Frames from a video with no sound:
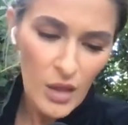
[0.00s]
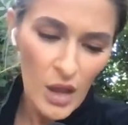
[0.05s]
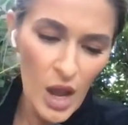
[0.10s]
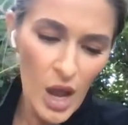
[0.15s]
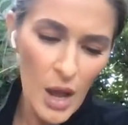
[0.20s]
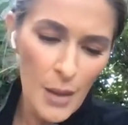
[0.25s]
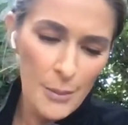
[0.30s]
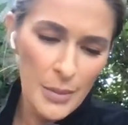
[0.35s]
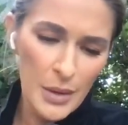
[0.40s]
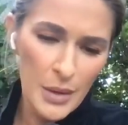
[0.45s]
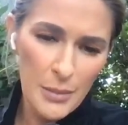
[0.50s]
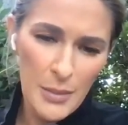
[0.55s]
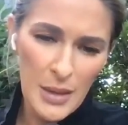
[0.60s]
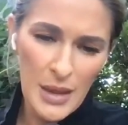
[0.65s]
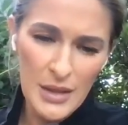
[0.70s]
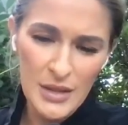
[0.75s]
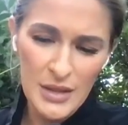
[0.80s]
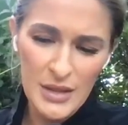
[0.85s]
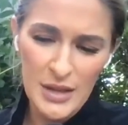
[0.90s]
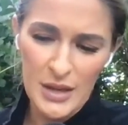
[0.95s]
Um, but
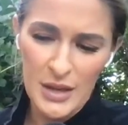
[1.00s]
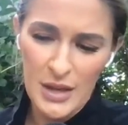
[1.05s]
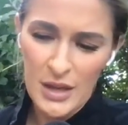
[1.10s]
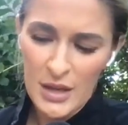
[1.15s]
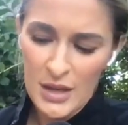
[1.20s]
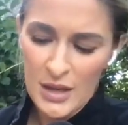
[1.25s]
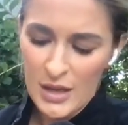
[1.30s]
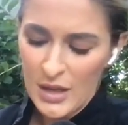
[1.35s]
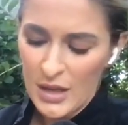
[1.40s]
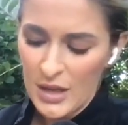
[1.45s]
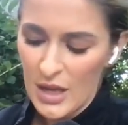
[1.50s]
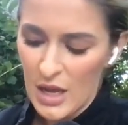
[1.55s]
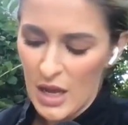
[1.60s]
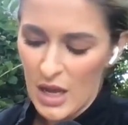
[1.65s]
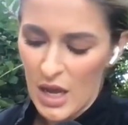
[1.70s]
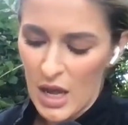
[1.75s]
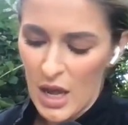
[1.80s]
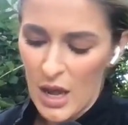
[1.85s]
mainly uh,